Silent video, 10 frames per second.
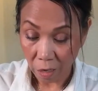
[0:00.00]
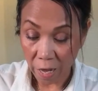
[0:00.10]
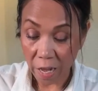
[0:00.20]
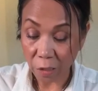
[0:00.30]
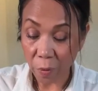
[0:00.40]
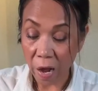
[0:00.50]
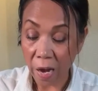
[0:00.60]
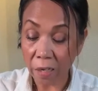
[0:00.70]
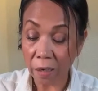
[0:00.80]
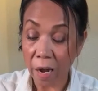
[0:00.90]
And that's
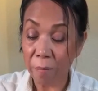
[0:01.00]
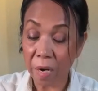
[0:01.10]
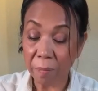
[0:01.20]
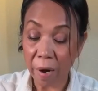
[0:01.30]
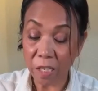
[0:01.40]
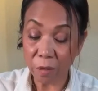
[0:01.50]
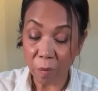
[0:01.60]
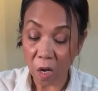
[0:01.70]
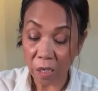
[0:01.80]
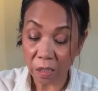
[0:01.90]
why I make my
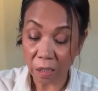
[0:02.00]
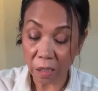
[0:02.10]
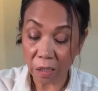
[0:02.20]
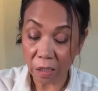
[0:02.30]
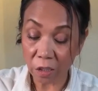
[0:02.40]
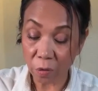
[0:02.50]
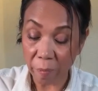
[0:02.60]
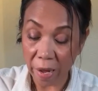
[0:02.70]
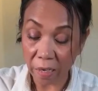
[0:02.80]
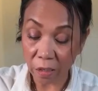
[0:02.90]
smaller. It's easy to
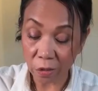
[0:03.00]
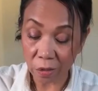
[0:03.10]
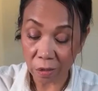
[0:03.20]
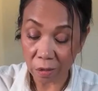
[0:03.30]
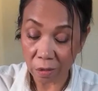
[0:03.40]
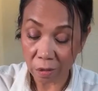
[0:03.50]
manage.